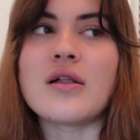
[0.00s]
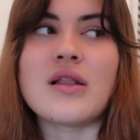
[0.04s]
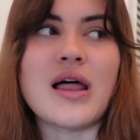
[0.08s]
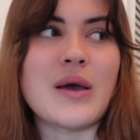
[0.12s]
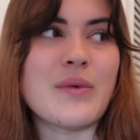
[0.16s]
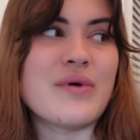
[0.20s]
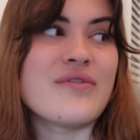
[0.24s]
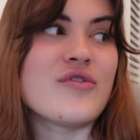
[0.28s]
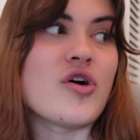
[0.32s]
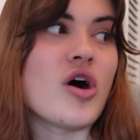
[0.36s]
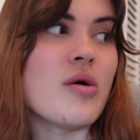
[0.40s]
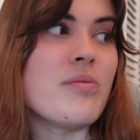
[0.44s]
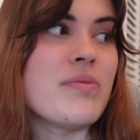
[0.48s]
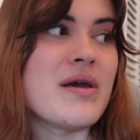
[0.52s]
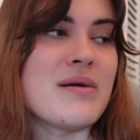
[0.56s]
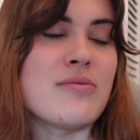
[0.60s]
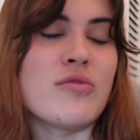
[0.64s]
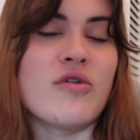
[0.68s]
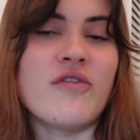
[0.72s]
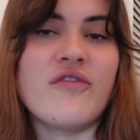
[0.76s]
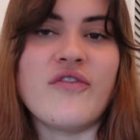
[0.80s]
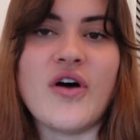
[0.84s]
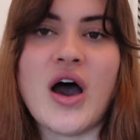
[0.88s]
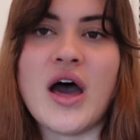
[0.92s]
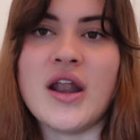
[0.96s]
Like, we've got a bit
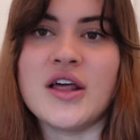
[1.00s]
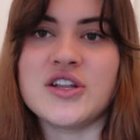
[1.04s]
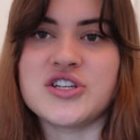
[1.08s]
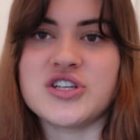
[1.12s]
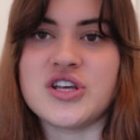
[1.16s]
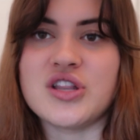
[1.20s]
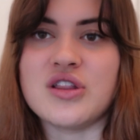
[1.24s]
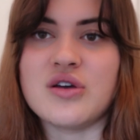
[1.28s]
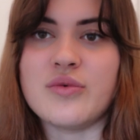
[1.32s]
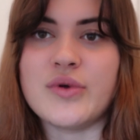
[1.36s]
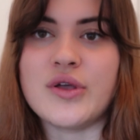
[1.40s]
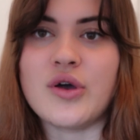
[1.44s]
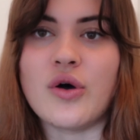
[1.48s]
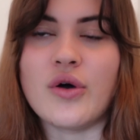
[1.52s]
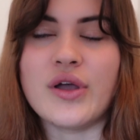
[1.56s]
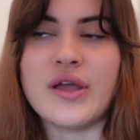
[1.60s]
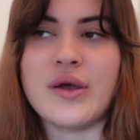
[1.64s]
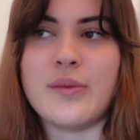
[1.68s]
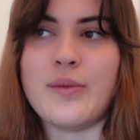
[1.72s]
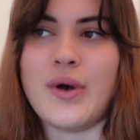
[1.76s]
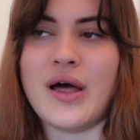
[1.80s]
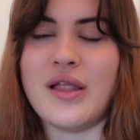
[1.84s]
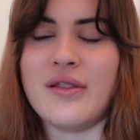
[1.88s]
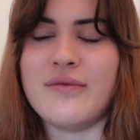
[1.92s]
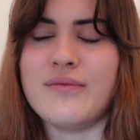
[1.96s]
more furniture that we
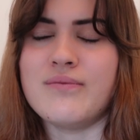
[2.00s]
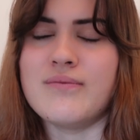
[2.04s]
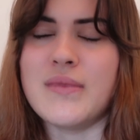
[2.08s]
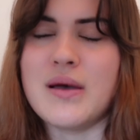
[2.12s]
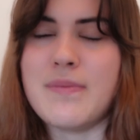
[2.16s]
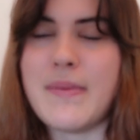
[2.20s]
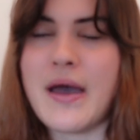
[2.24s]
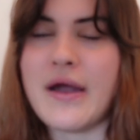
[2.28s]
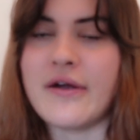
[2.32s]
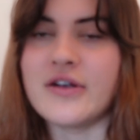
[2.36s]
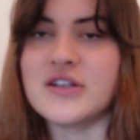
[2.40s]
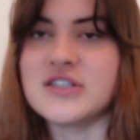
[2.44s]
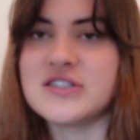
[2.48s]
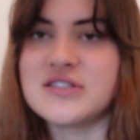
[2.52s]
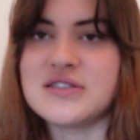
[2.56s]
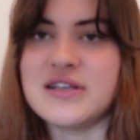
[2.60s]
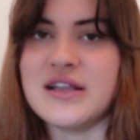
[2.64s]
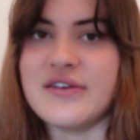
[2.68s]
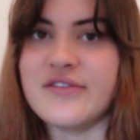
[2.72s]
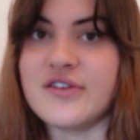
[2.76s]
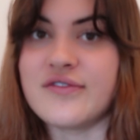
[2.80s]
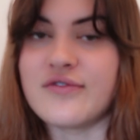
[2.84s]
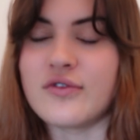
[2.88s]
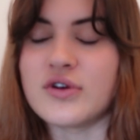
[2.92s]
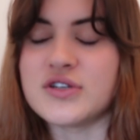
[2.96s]
got, well, my parents
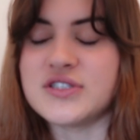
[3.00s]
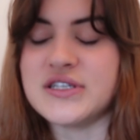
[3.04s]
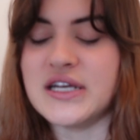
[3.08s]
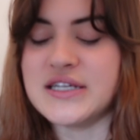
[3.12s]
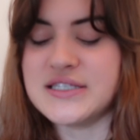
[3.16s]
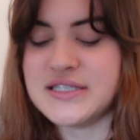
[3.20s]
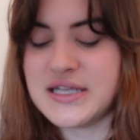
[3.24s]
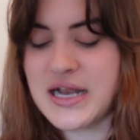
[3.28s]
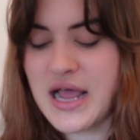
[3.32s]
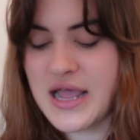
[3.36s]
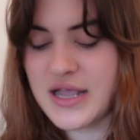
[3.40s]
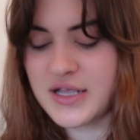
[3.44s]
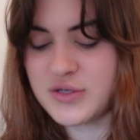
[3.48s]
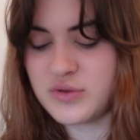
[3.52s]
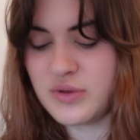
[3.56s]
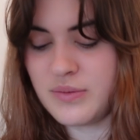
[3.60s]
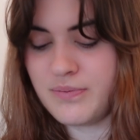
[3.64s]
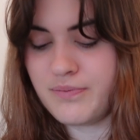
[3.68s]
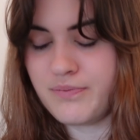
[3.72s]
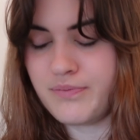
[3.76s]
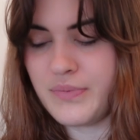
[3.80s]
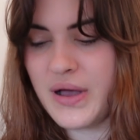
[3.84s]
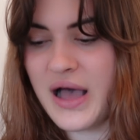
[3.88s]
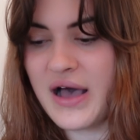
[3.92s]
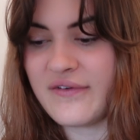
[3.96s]
delivered for us yesterday because we
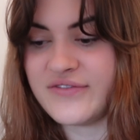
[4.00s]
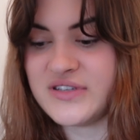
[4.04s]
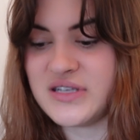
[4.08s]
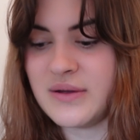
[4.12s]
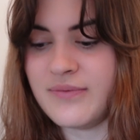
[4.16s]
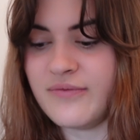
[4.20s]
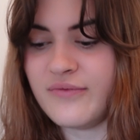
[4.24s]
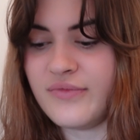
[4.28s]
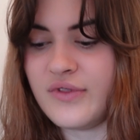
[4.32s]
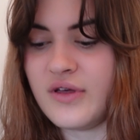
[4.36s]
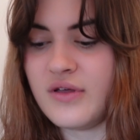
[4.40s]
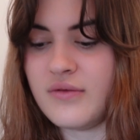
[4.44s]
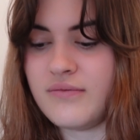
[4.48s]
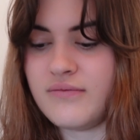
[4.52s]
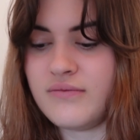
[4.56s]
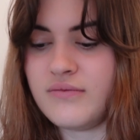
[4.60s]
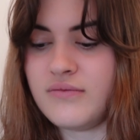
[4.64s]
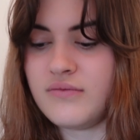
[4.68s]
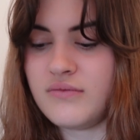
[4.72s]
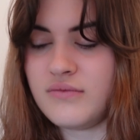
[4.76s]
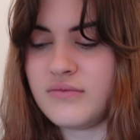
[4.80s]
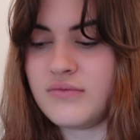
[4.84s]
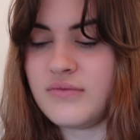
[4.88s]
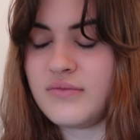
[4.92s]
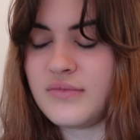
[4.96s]
have some that
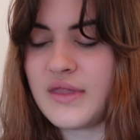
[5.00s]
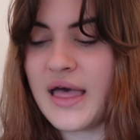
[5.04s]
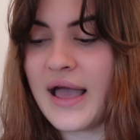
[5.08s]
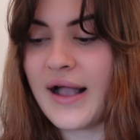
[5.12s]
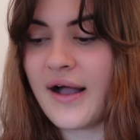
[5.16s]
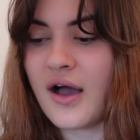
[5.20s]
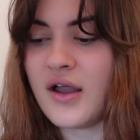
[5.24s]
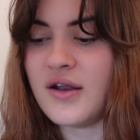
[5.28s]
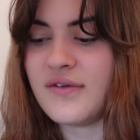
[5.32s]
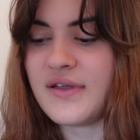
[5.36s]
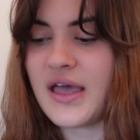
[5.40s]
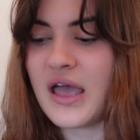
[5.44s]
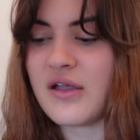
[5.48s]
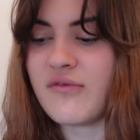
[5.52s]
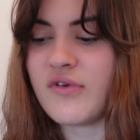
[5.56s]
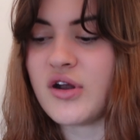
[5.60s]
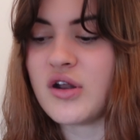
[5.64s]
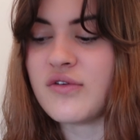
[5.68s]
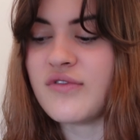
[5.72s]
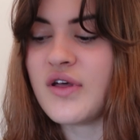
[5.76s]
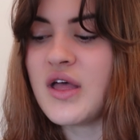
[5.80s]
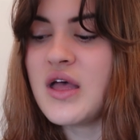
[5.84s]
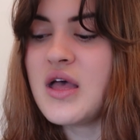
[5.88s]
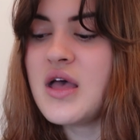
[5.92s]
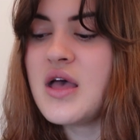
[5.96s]
they're kind of getting rid
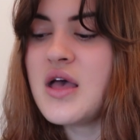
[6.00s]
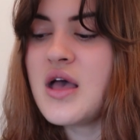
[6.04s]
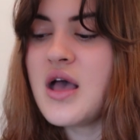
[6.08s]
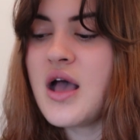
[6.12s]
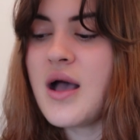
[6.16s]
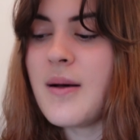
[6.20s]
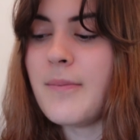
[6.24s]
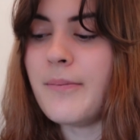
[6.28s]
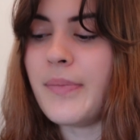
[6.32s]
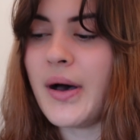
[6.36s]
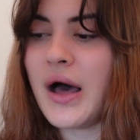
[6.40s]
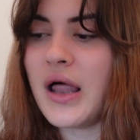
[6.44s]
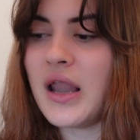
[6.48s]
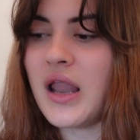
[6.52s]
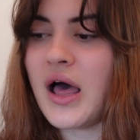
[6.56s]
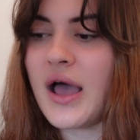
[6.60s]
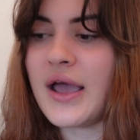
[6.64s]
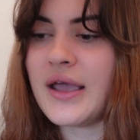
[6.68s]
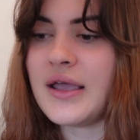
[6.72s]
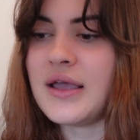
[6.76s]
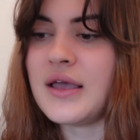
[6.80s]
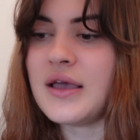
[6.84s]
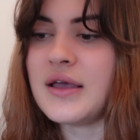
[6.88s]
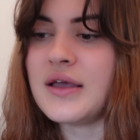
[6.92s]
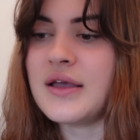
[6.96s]
of. But
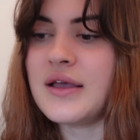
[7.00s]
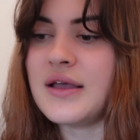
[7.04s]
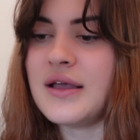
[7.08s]
like,